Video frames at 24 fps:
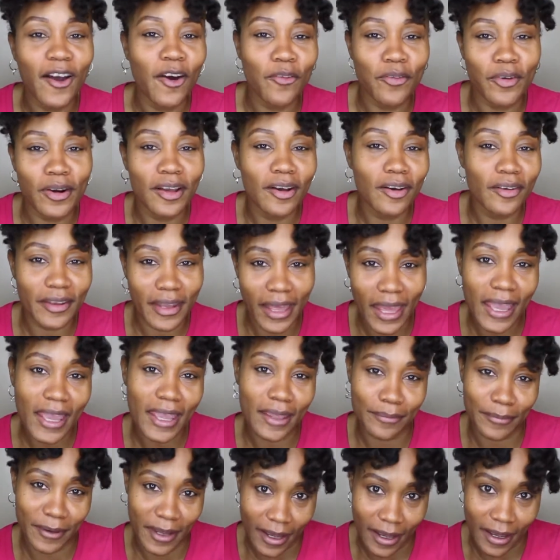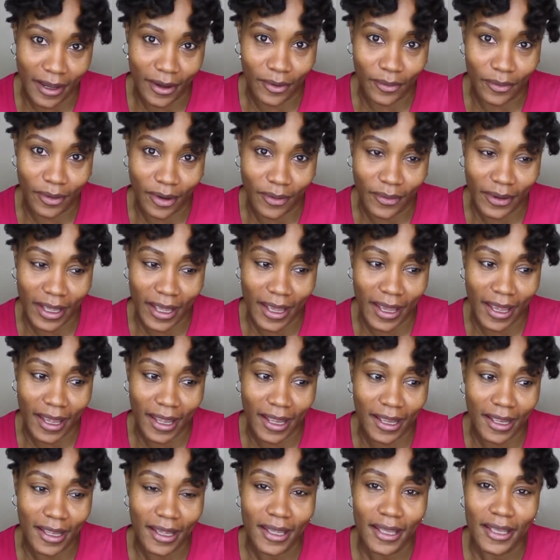her real name though,
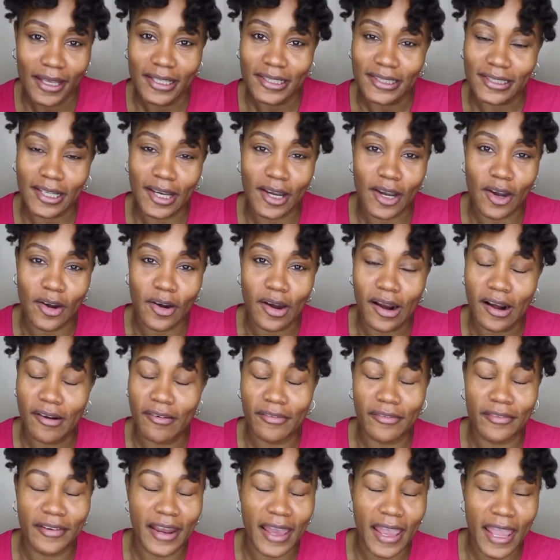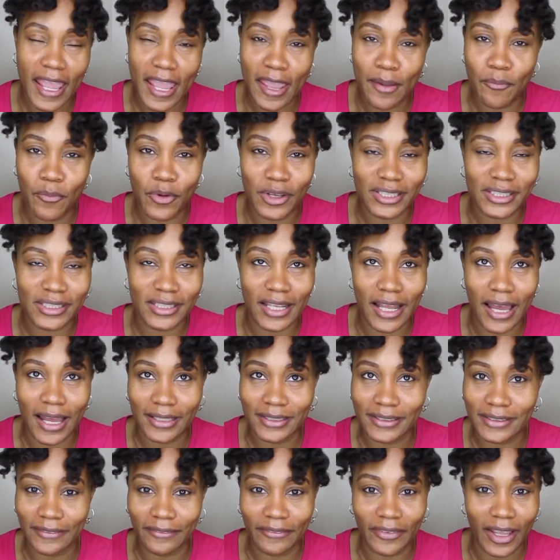okay? So her name was not
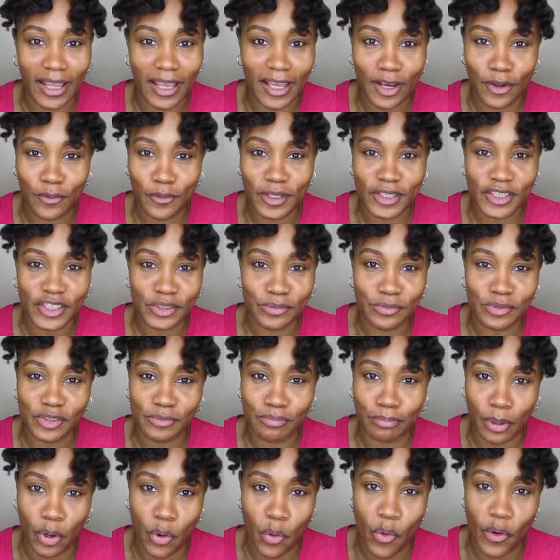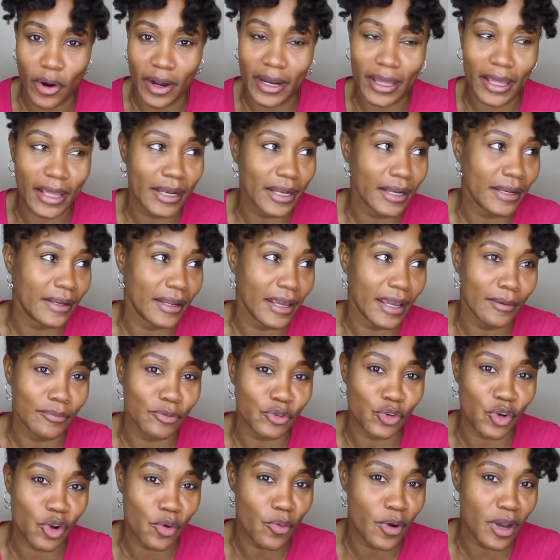Savannah when she was born, and it damn
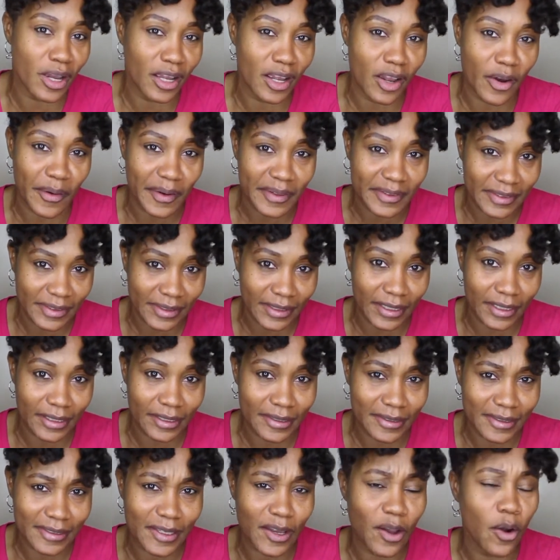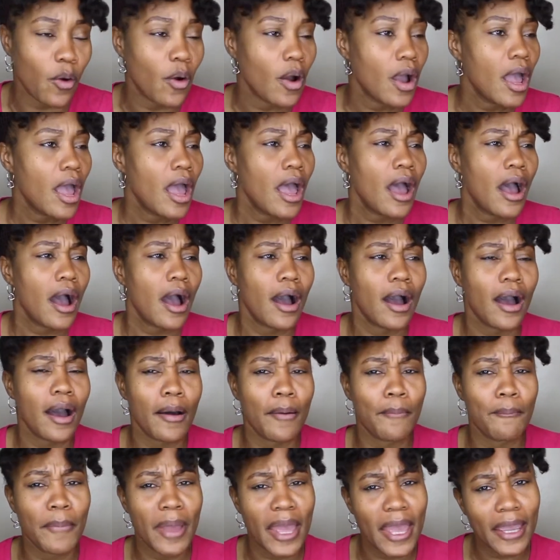sure wasn't Garcia. So
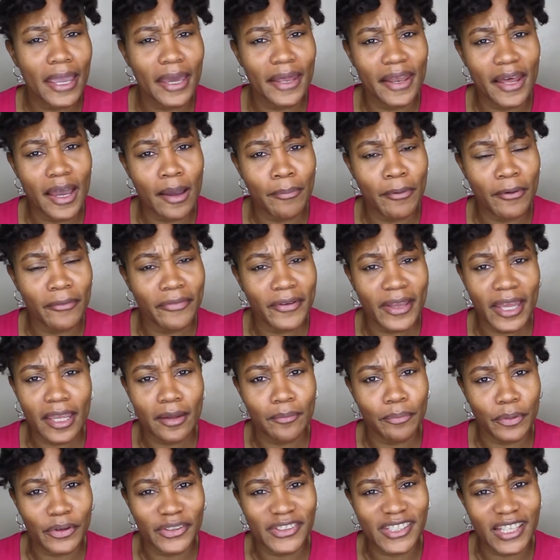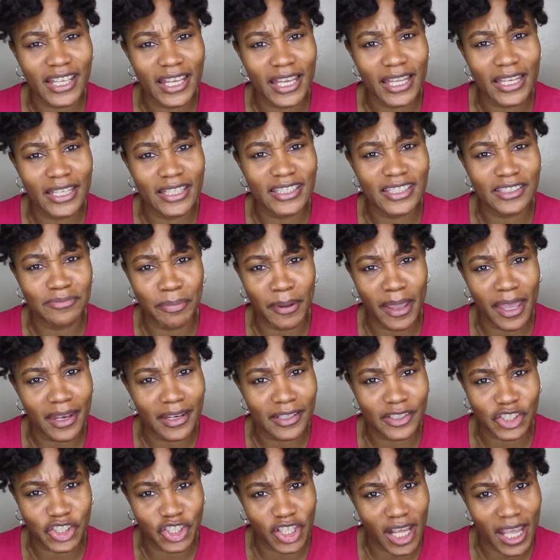making up a fake pretend
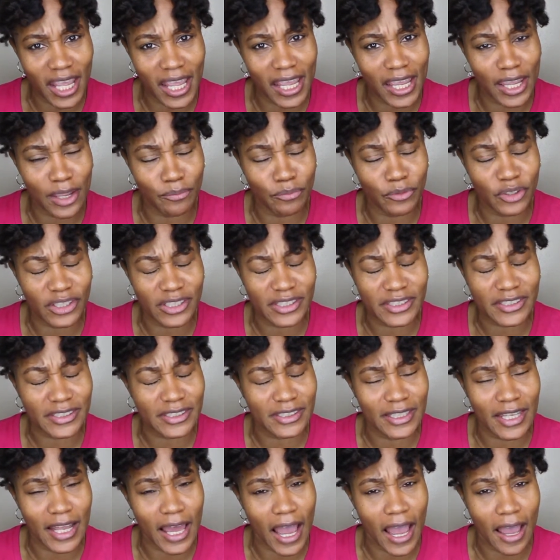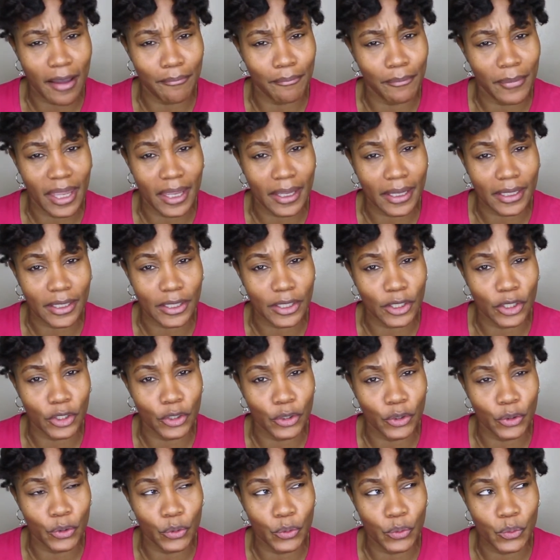Spanish name does not make
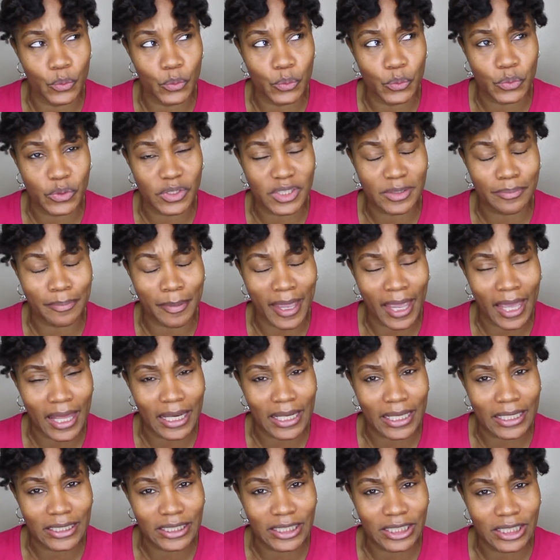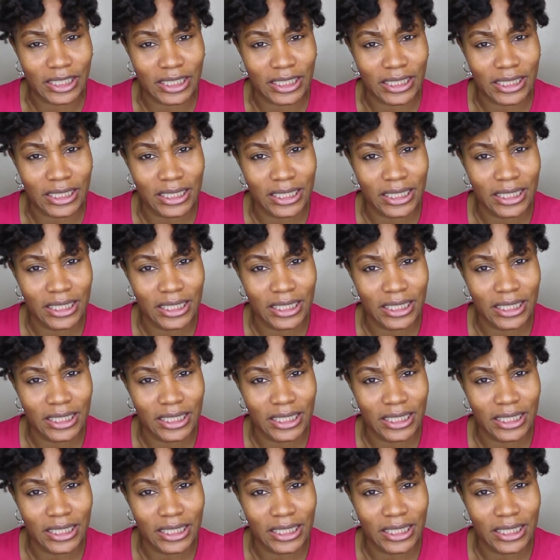you Spanish.